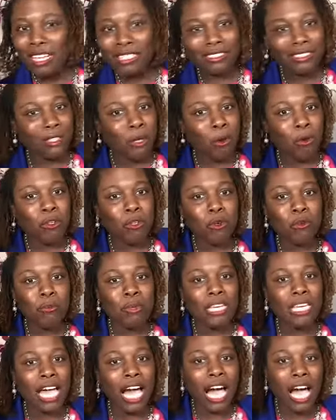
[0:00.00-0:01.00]
So you
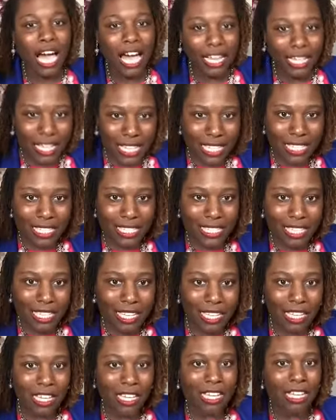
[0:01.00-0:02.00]
be honest,
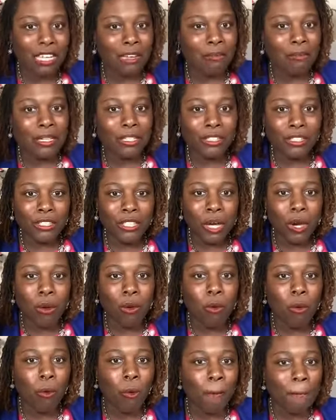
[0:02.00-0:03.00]
but
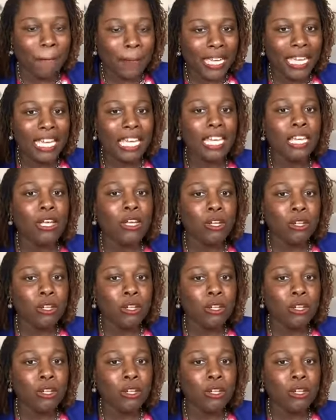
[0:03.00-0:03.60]
don't be